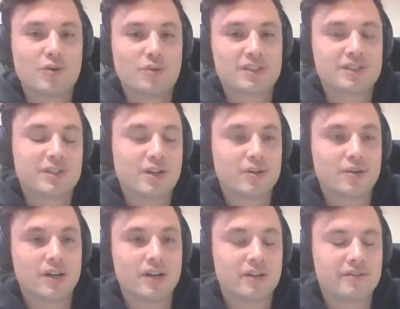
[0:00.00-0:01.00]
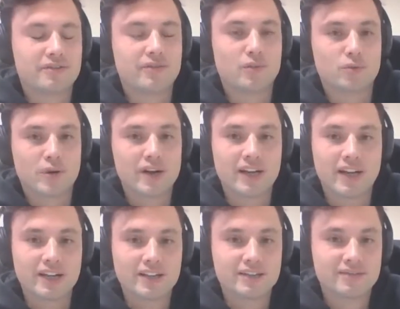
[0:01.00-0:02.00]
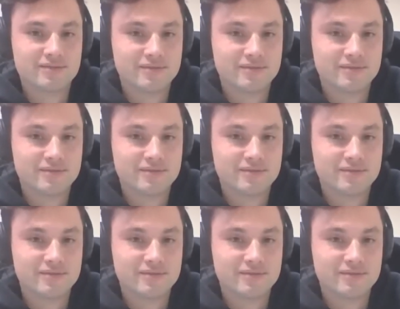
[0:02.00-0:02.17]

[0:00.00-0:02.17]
always go full redneck.